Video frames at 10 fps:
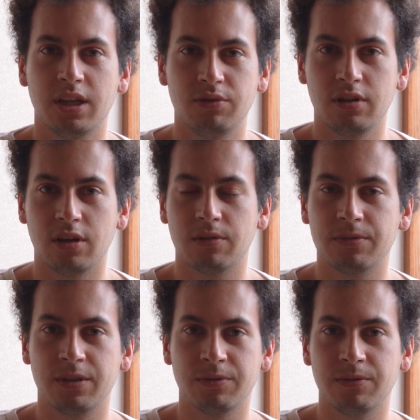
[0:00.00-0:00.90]
I do a lot
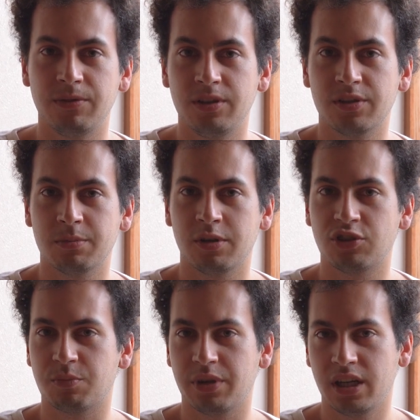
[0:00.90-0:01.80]
of different videos about
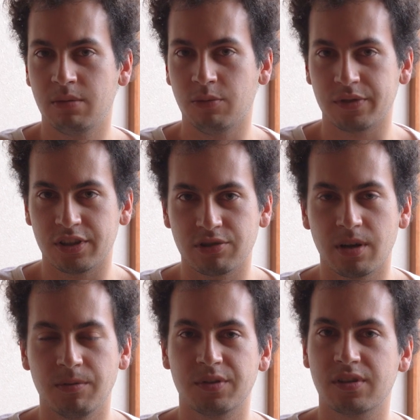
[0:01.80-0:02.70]
Japan, mostly
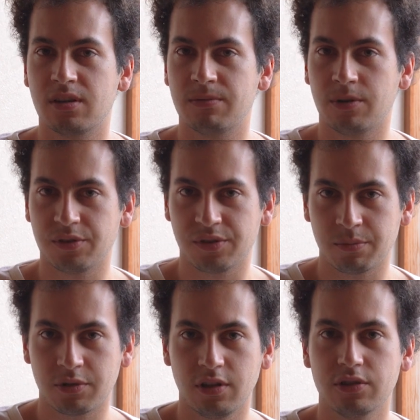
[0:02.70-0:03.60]
travel stuff, also
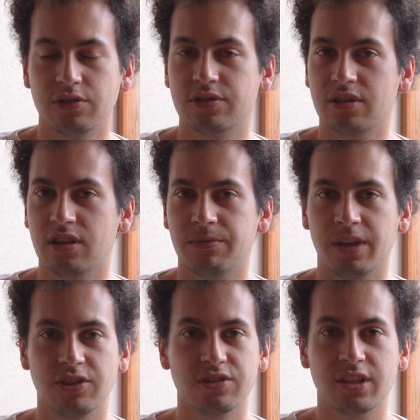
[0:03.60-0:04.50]
some culture stuff,
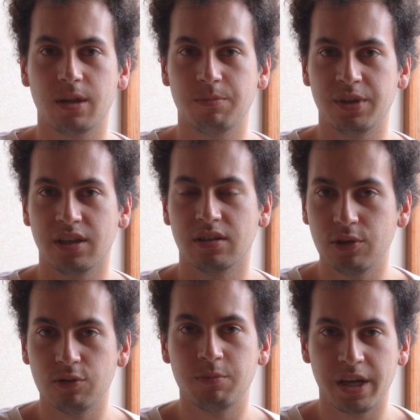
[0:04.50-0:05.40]
and just helping
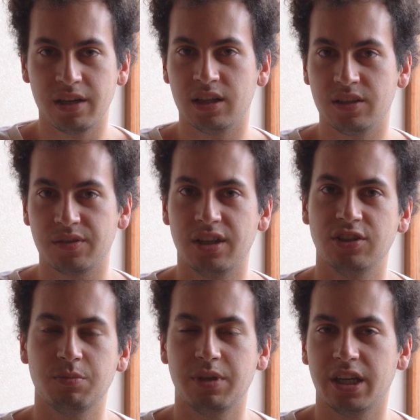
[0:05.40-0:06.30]
you better
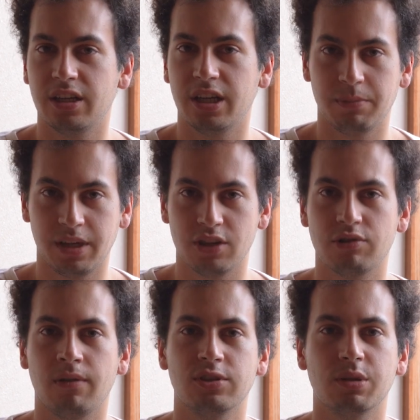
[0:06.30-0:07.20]
understand Japan and better
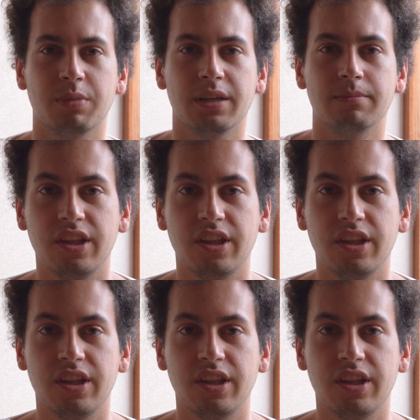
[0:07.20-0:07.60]
travel Japan.